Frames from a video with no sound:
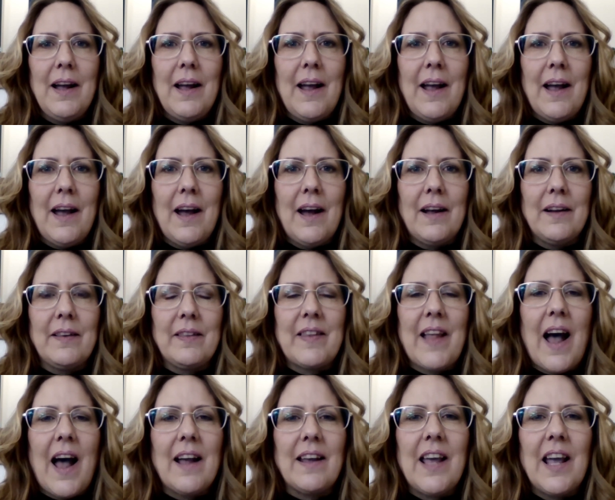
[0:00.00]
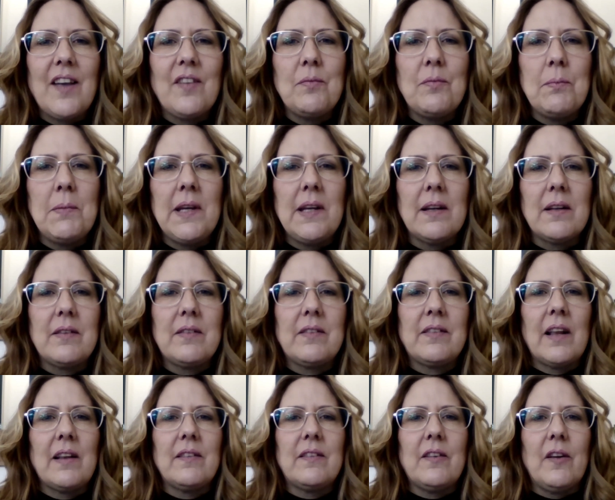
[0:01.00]
And that gave me a
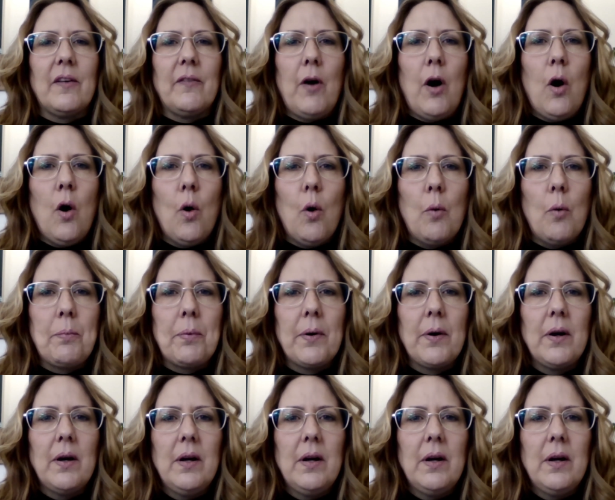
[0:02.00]
sense of hope